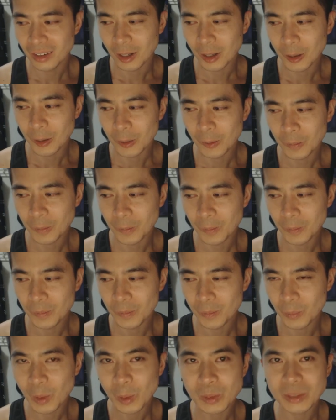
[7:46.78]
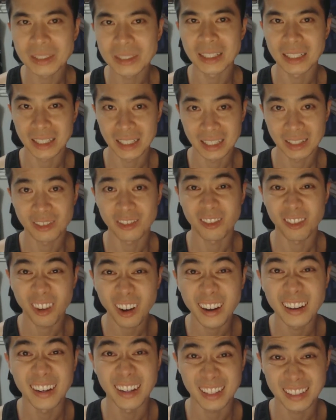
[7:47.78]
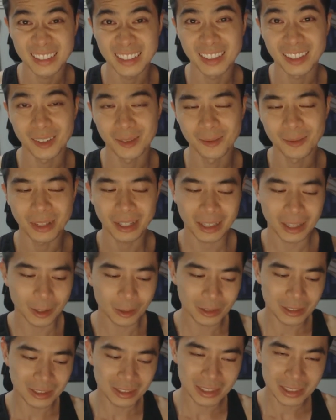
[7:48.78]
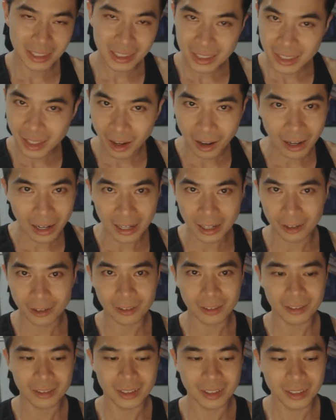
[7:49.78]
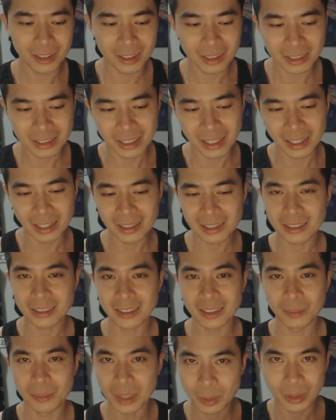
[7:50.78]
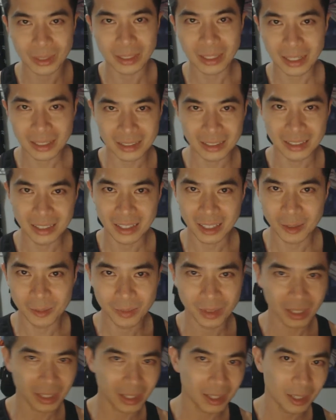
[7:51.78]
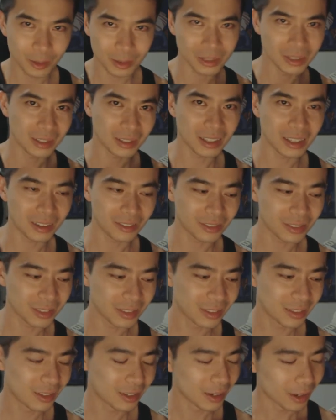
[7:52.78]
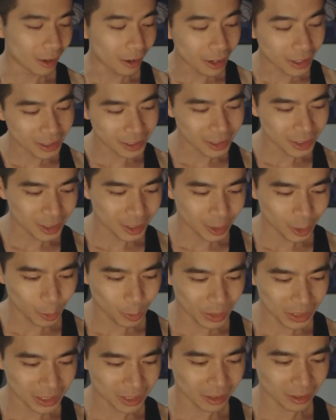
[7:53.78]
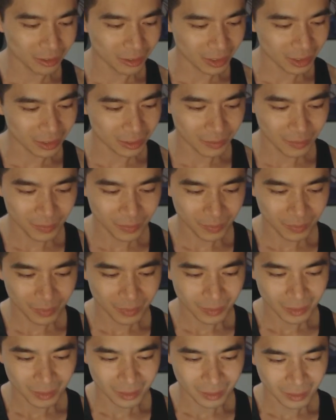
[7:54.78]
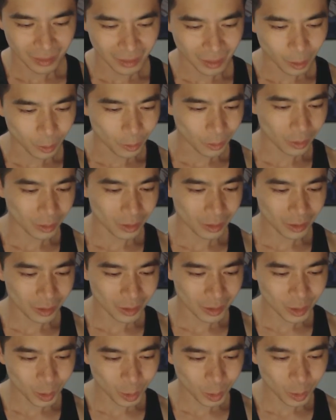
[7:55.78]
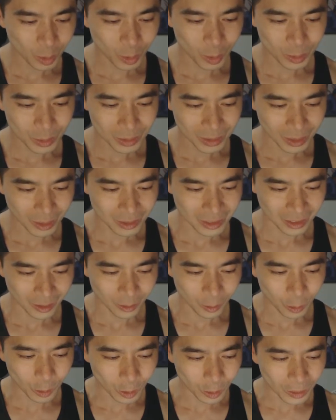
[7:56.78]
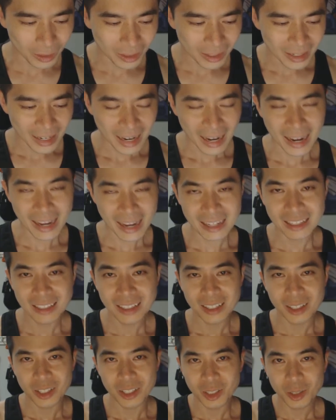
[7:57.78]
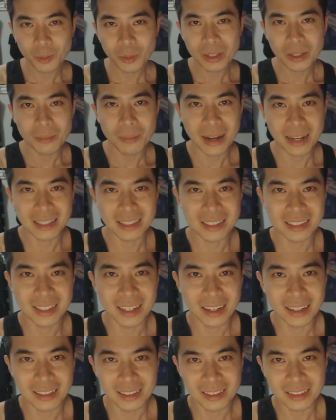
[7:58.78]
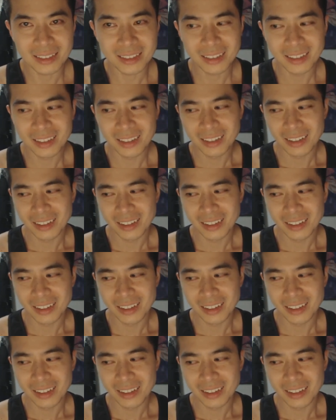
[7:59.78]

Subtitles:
We were sitting right next to them. Like there was just the aisle, you know, the stairs between us and them. Like they were to the left. I'll actually show you a picture of it. They're so close. I was like, whoa. And you know, when the match started,